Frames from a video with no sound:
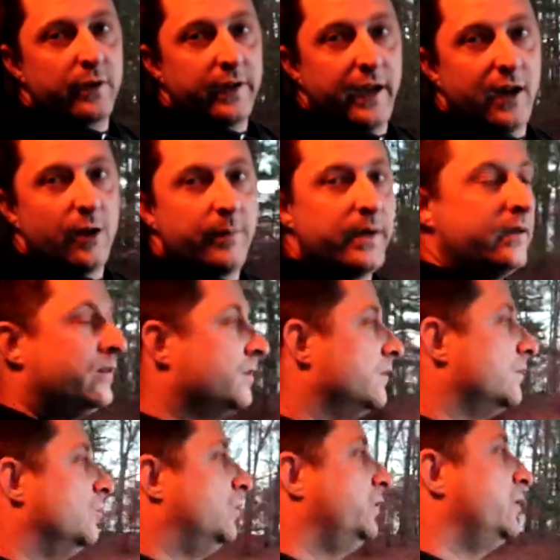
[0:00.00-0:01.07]
you can hear me.
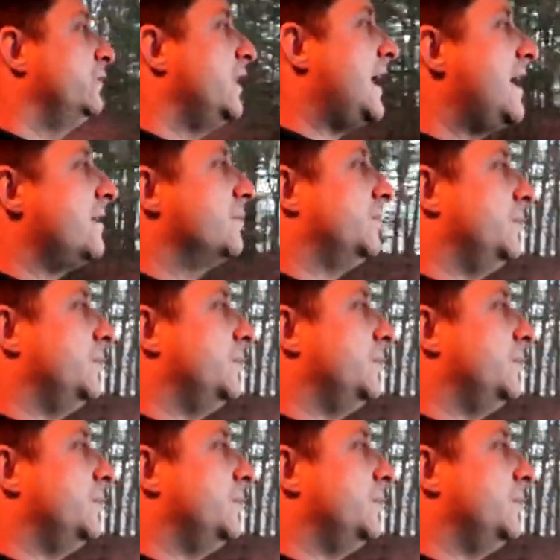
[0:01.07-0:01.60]
We'll do that.